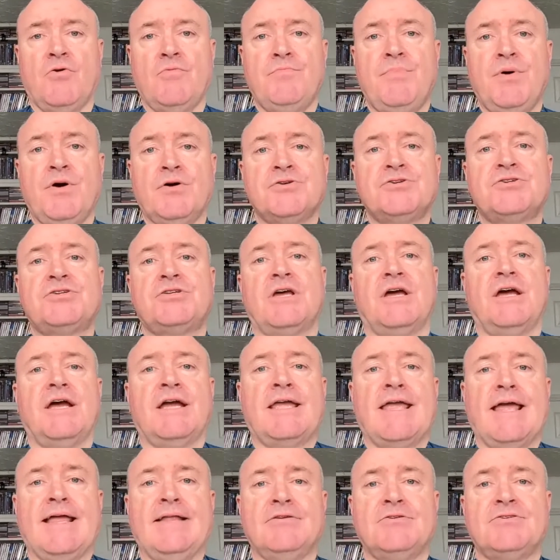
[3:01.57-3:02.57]
robust
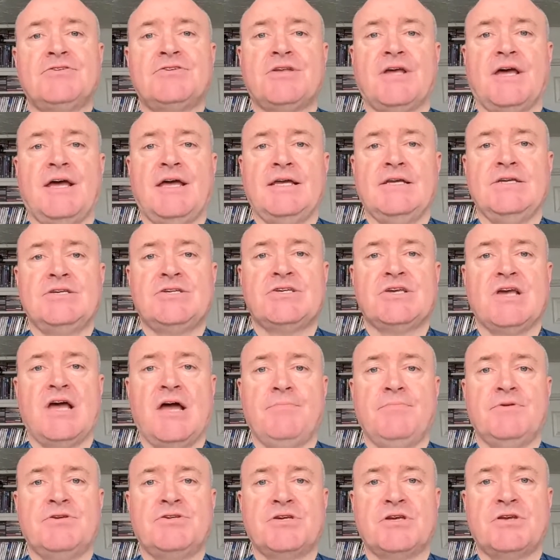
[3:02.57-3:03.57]
against a
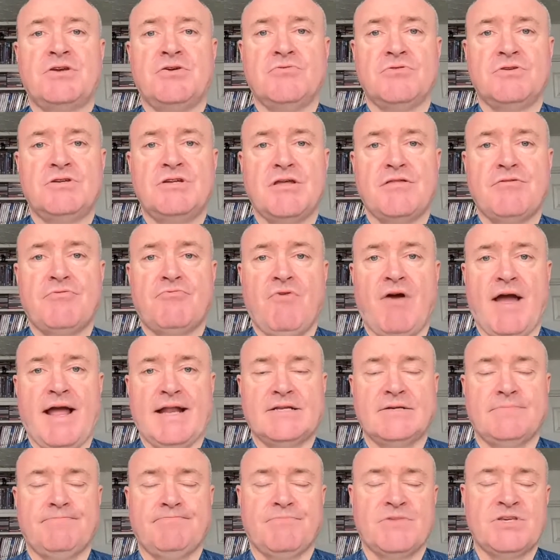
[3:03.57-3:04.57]
cybersecurity
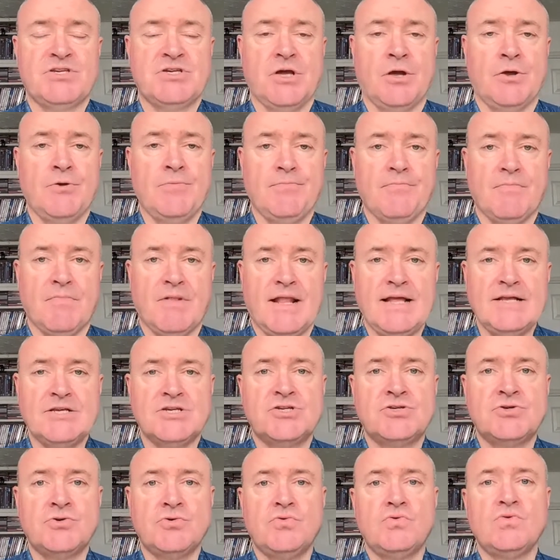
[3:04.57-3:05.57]
threat. So
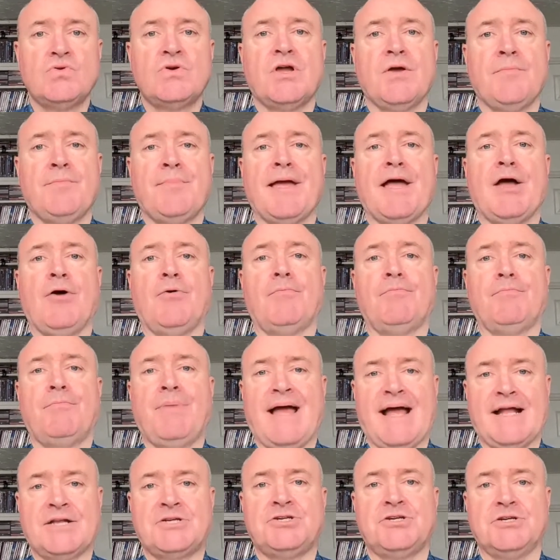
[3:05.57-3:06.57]
let's talk about
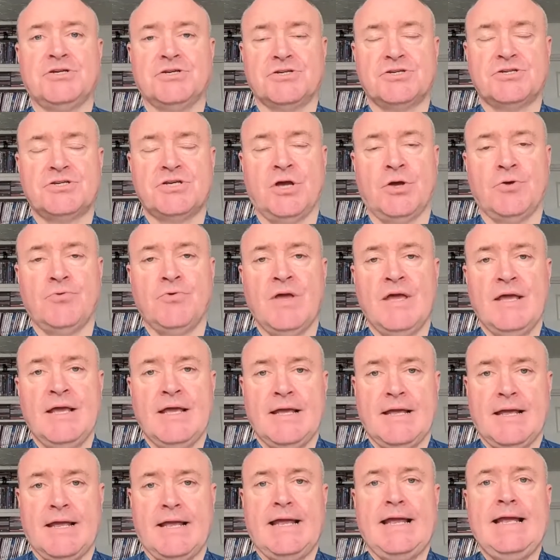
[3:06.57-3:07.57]
patches. So
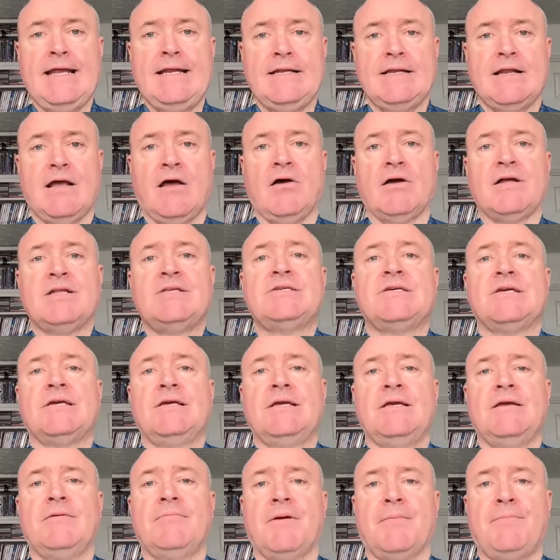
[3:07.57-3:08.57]
in
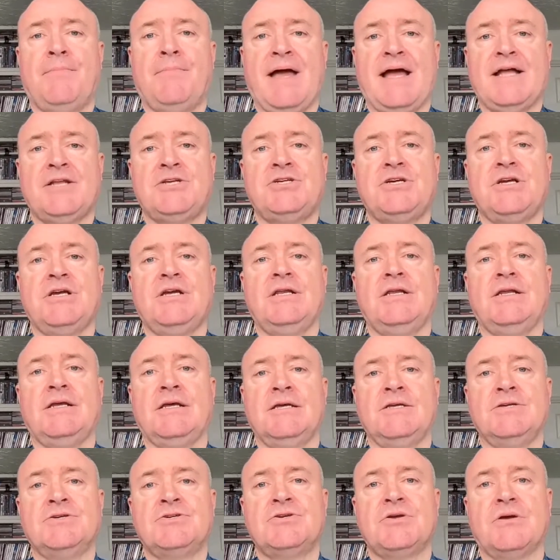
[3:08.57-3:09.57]
IT, patching
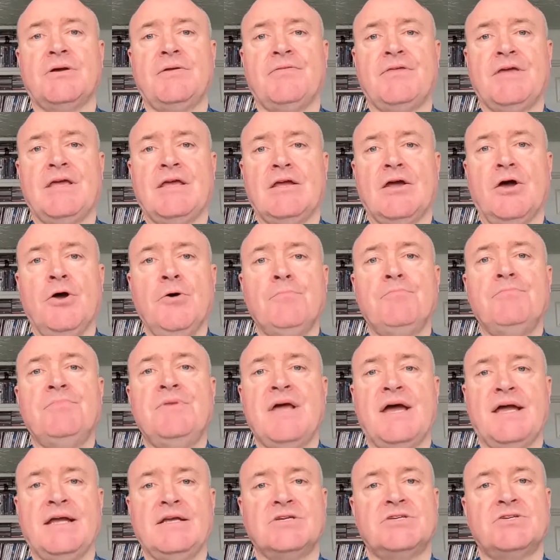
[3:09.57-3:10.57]
is the
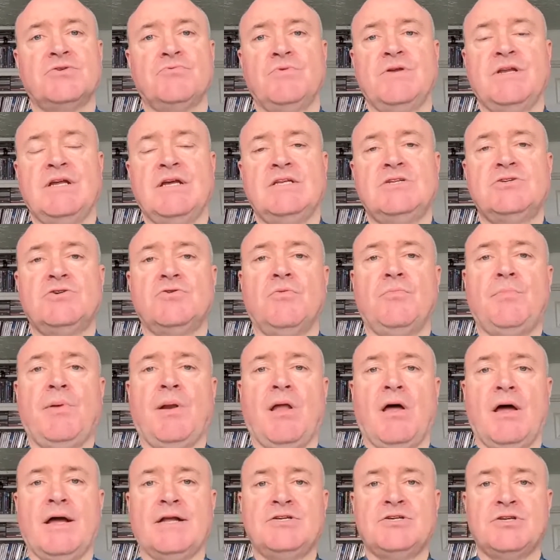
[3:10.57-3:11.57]
updates that we need to
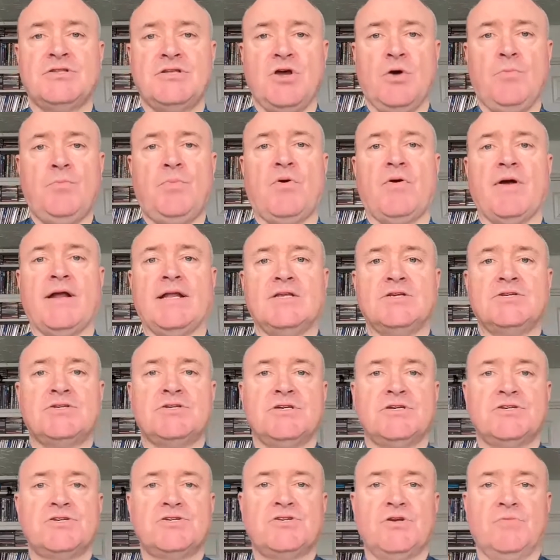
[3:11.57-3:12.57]
apply to the operating
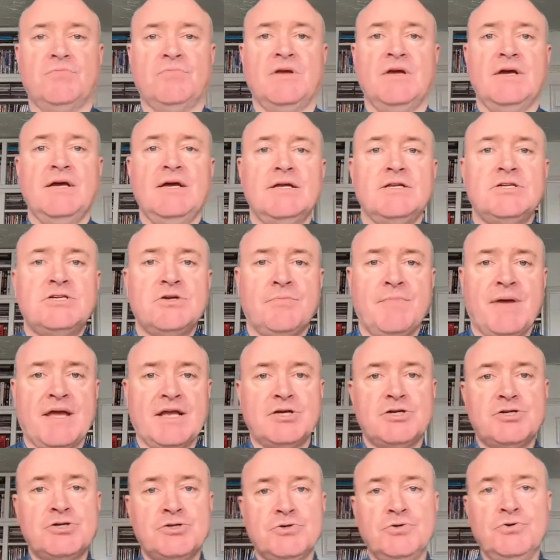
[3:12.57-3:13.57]
system to
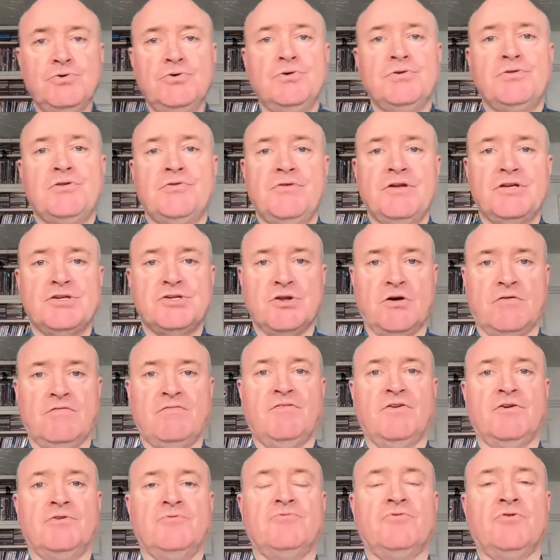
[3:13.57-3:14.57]
make sure that it's not
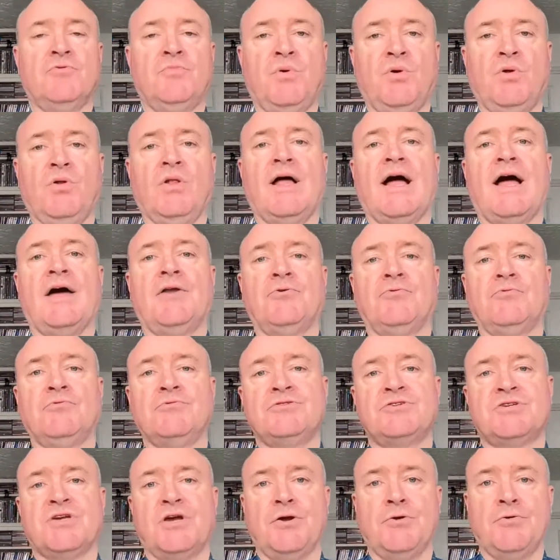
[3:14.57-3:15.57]
vulnerable, and
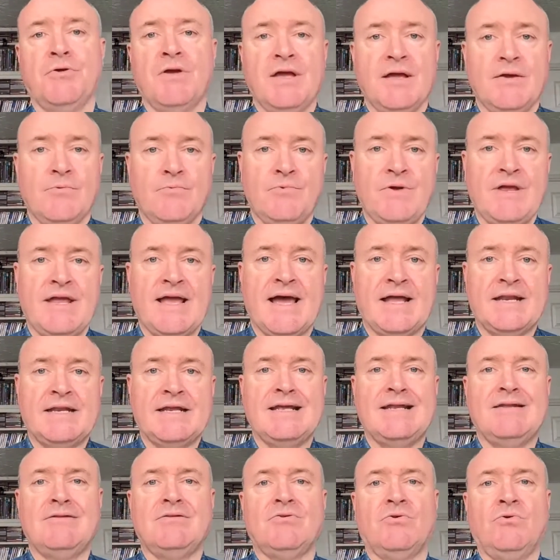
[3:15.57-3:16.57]
also we add
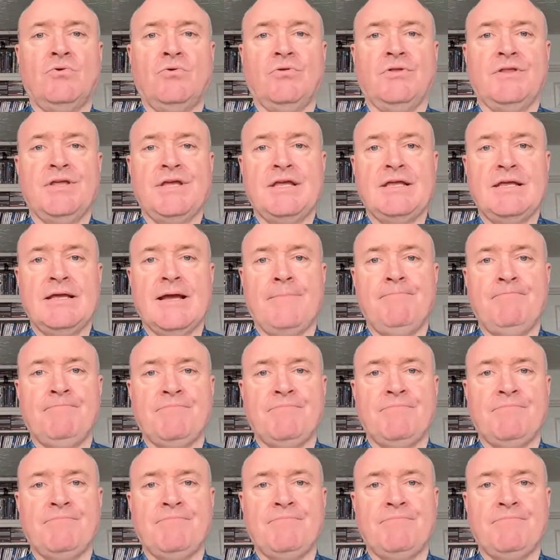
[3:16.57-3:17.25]
in all the